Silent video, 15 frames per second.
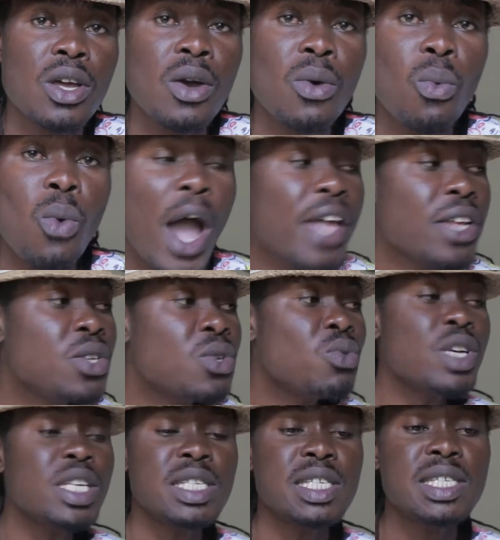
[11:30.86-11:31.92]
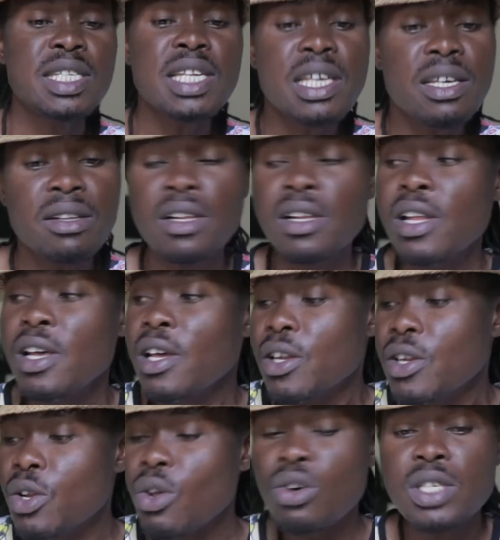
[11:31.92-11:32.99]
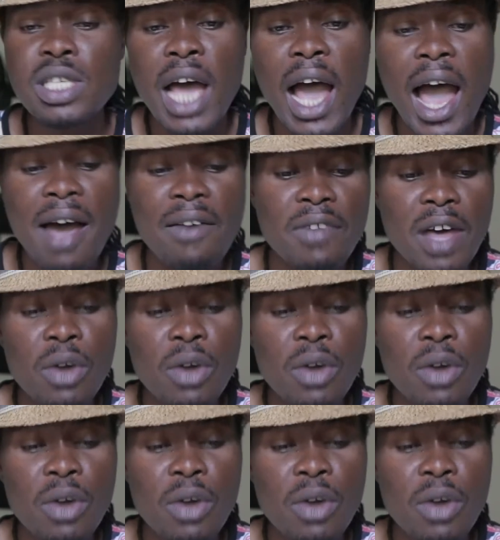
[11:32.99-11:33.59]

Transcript: Why do we still not have